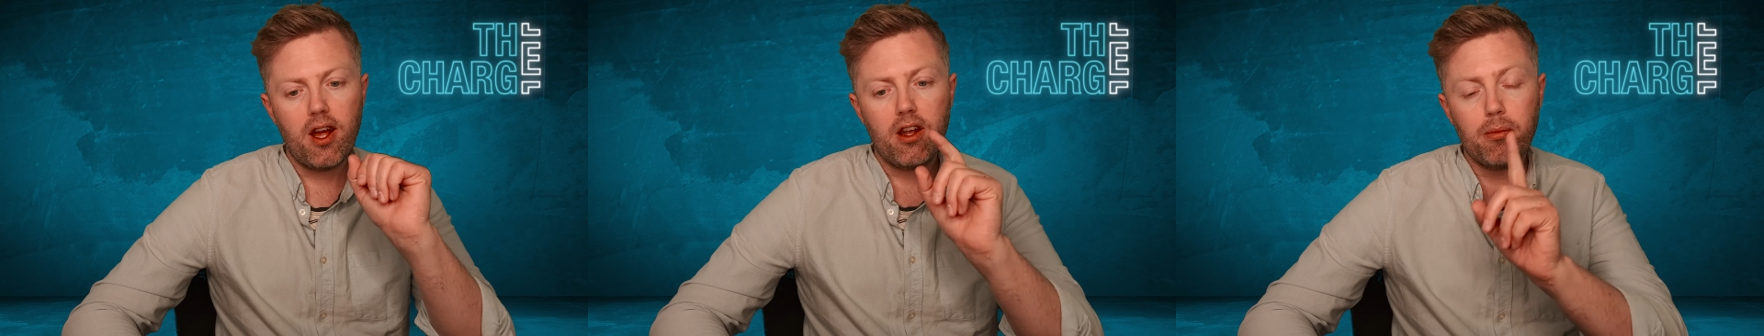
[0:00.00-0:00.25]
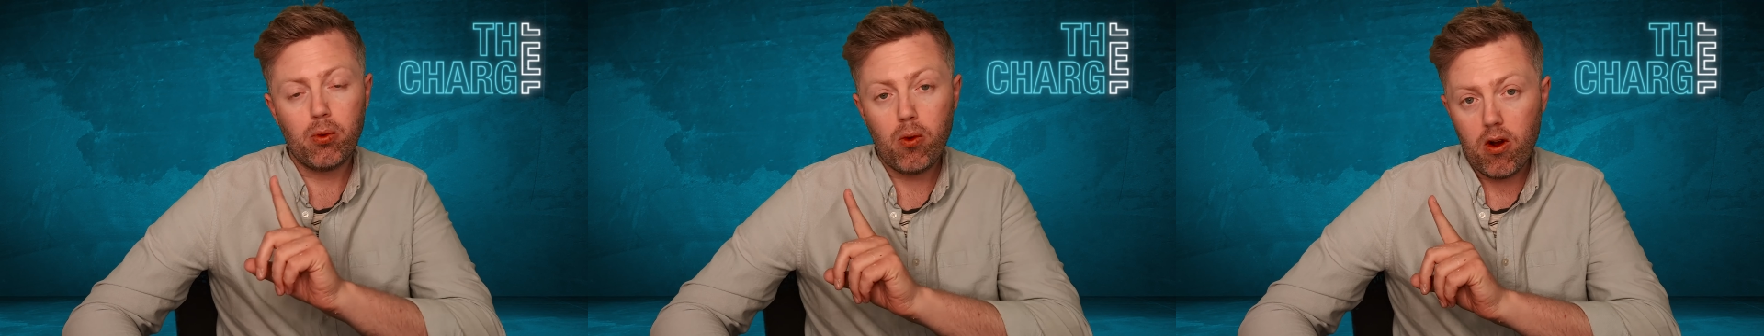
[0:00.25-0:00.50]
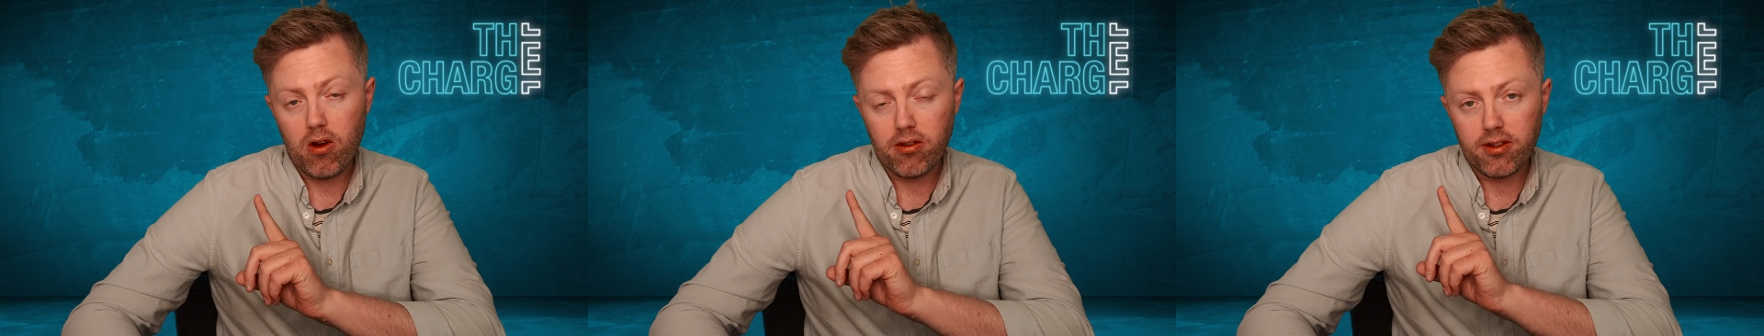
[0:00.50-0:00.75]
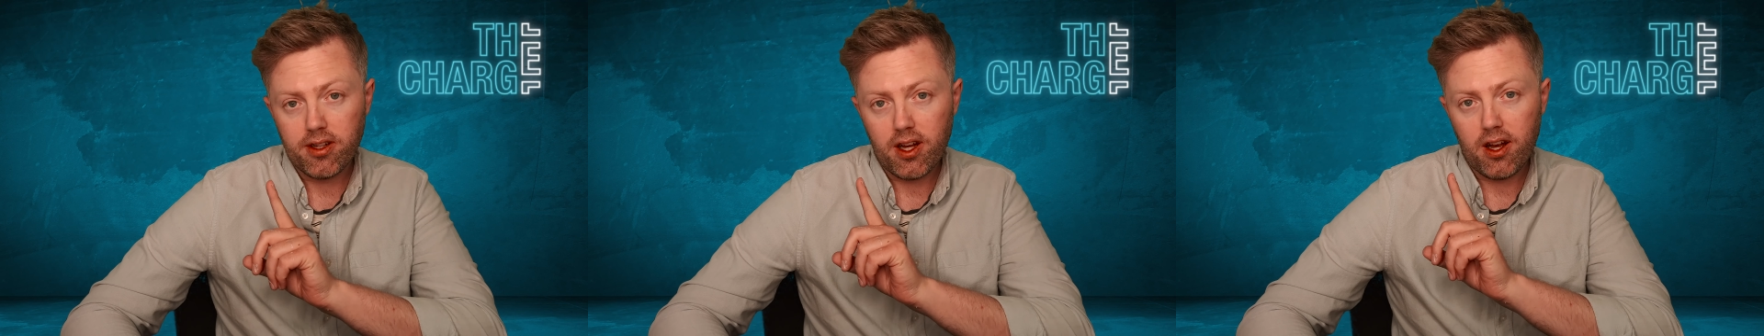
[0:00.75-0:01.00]
Number
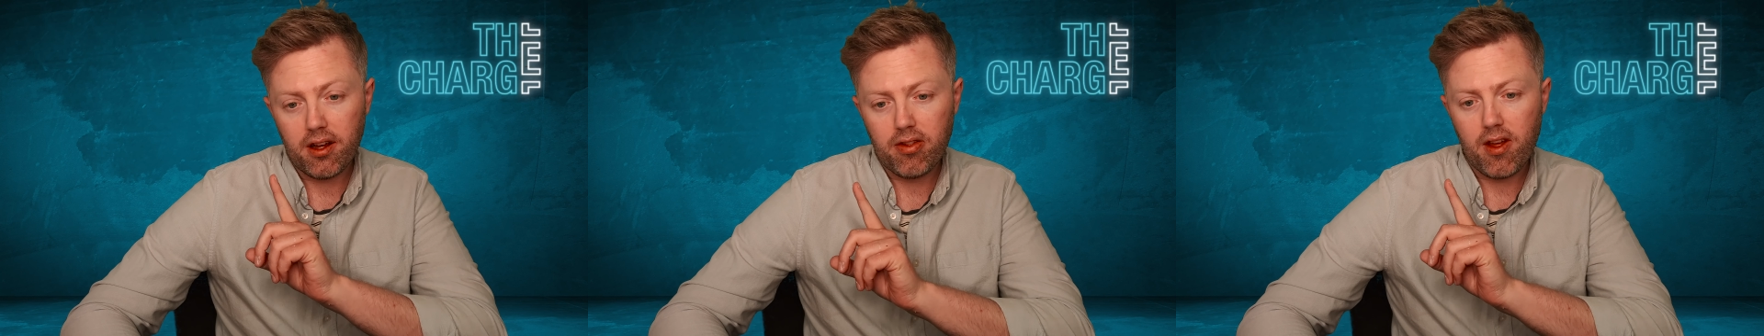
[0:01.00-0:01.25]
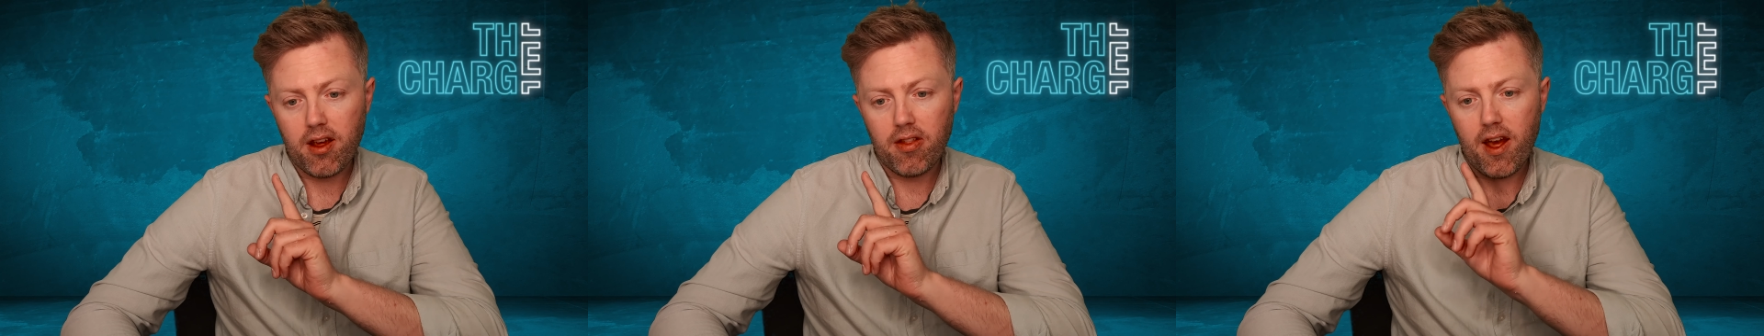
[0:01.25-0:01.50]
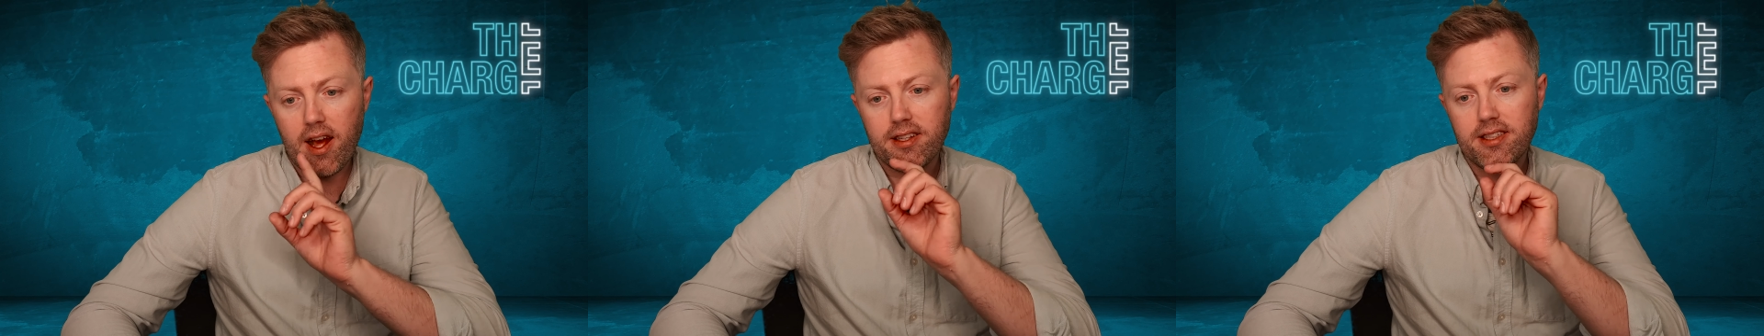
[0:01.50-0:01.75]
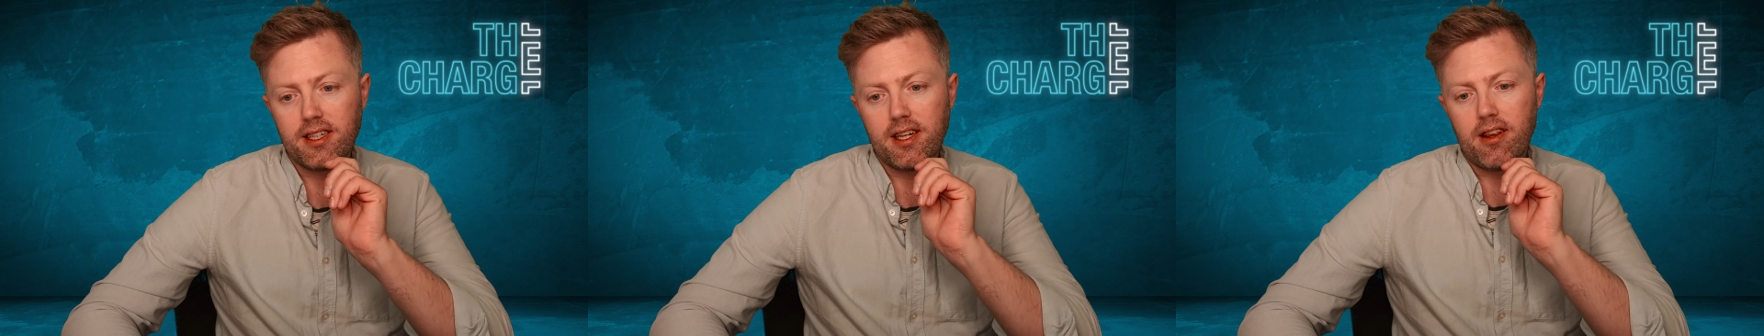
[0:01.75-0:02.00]
one, I think
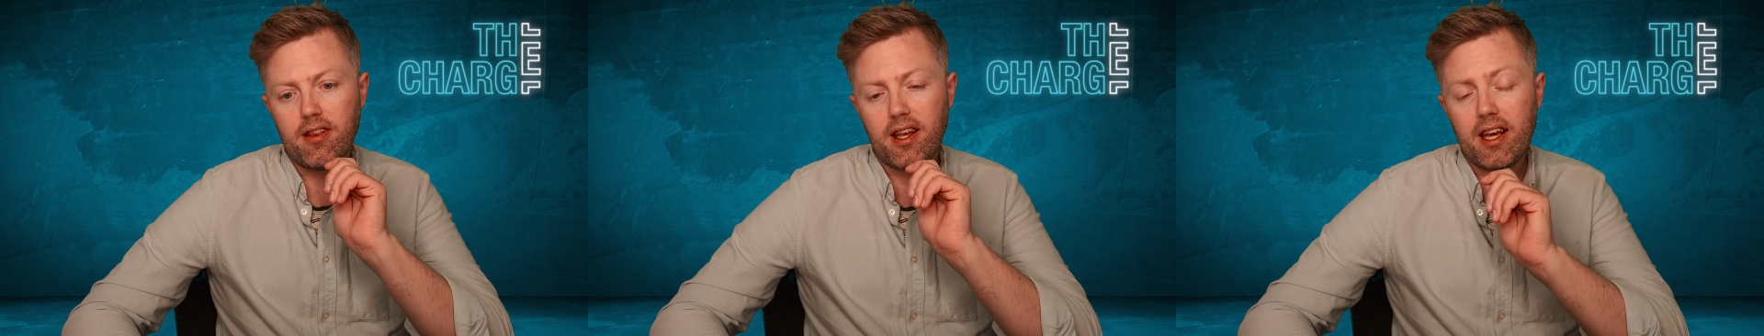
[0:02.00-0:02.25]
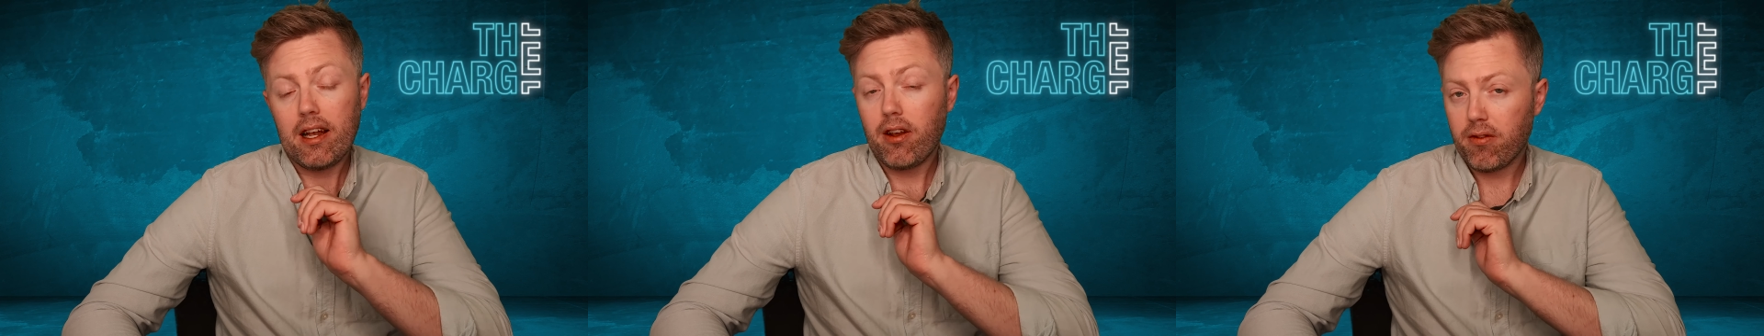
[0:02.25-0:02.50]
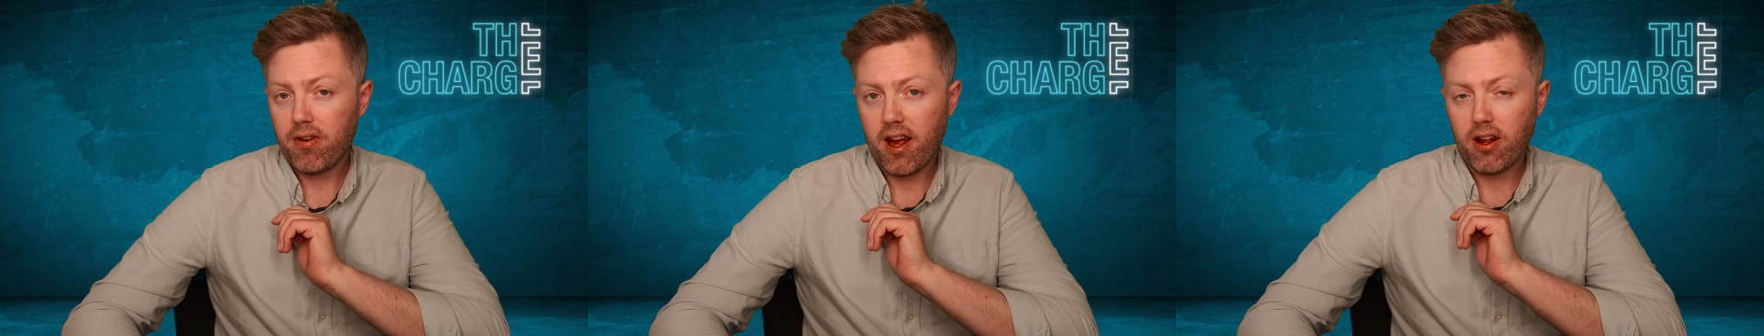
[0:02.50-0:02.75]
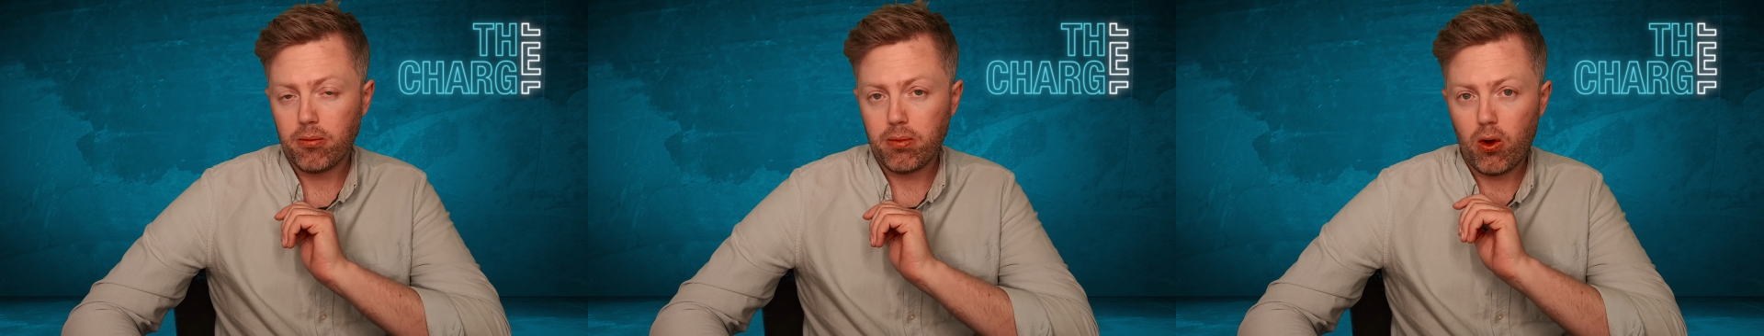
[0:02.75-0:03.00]
that they get a lot of help,